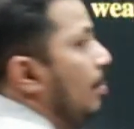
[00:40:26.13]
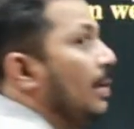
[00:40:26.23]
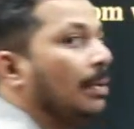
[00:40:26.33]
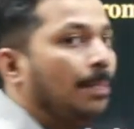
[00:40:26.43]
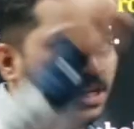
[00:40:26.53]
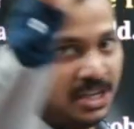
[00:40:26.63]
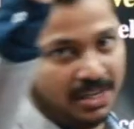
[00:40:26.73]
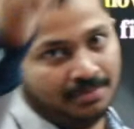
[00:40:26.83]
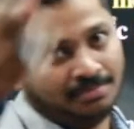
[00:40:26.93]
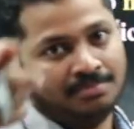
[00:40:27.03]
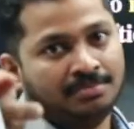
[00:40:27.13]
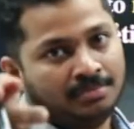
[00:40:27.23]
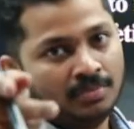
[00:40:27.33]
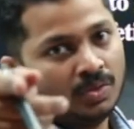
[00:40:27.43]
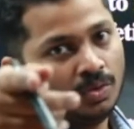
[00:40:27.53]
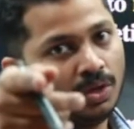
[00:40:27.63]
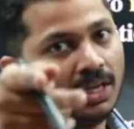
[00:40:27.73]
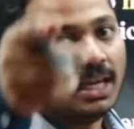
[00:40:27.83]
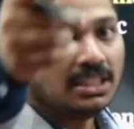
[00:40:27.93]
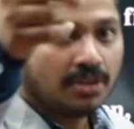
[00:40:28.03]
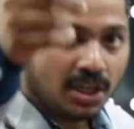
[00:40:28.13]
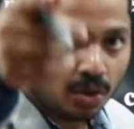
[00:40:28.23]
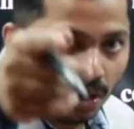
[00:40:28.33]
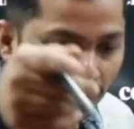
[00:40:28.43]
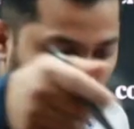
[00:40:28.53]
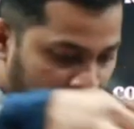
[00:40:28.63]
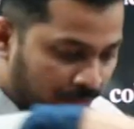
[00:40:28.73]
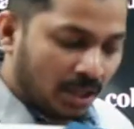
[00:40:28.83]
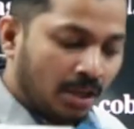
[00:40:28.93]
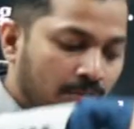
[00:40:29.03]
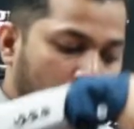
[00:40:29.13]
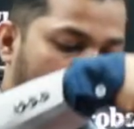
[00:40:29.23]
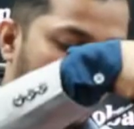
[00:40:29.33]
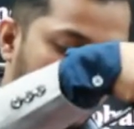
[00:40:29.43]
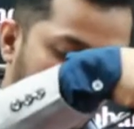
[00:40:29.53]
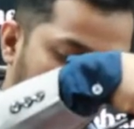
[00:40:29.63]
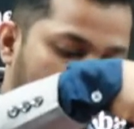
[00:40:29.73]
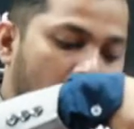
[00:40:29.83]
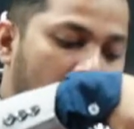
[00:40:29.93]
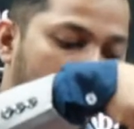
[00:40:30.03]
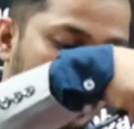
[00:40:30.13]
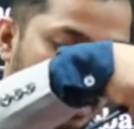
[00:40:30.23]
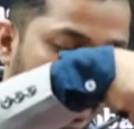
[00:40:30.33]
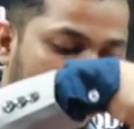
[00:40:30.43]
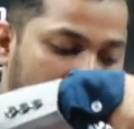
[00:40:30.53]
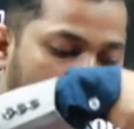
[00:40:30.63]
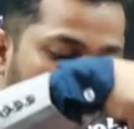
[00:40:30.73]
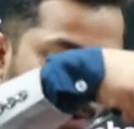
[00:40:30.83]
will be repulsion. Okay, that's why I told. For if you are learning the